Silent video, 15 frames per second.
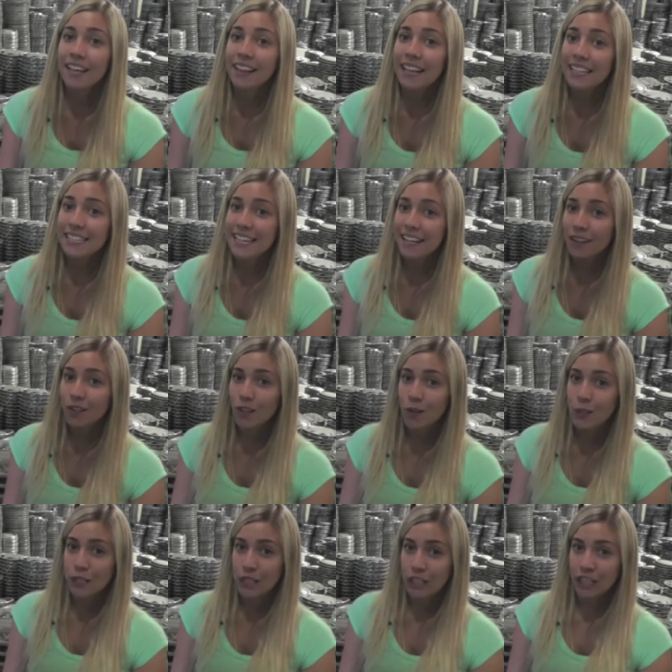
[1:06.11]
Let's take a
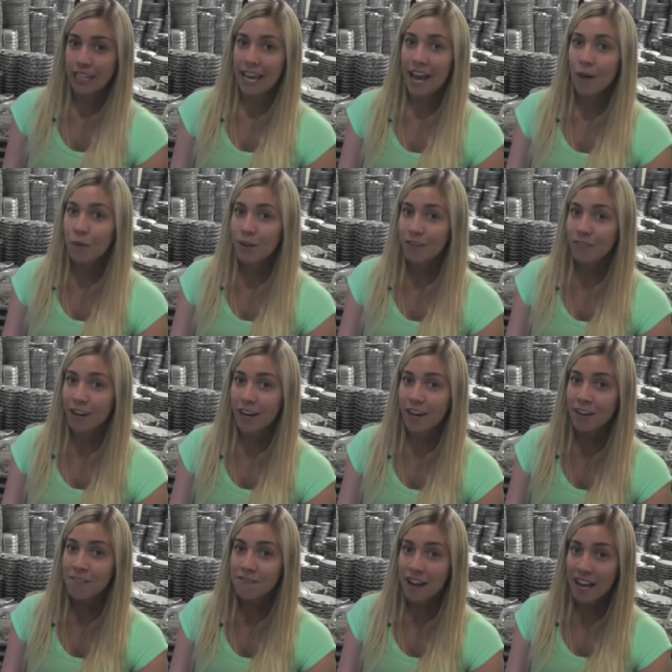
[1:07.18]
close look at one of
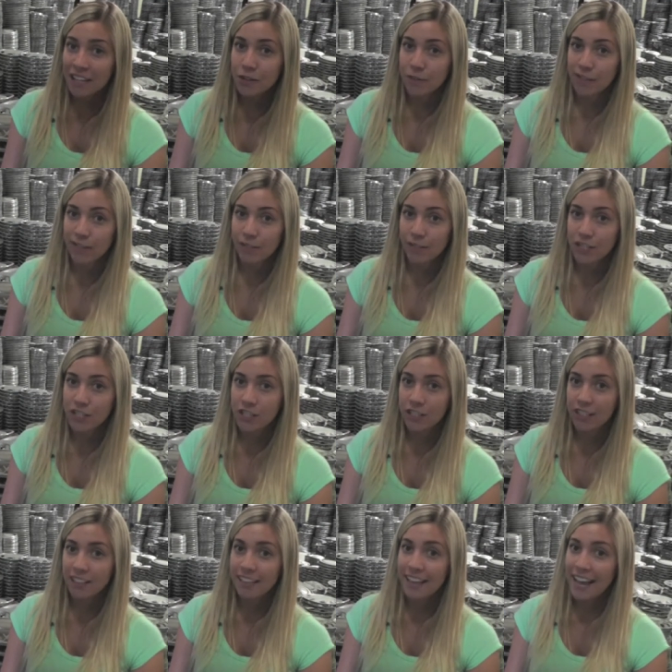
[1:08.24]
our factory
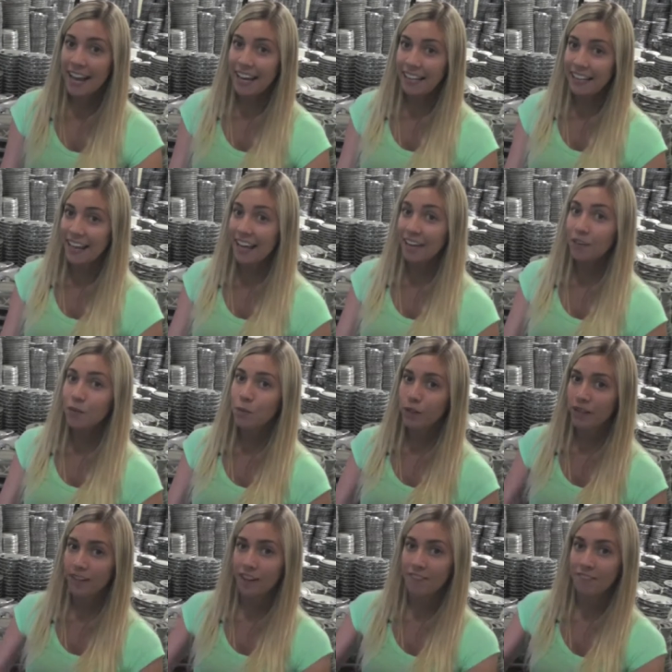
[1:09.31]
original Cadillac
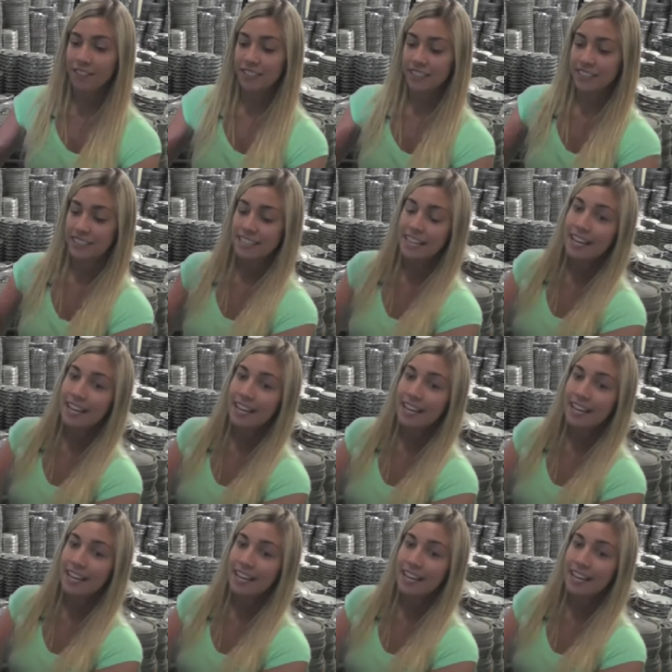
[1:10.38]
wheel covers.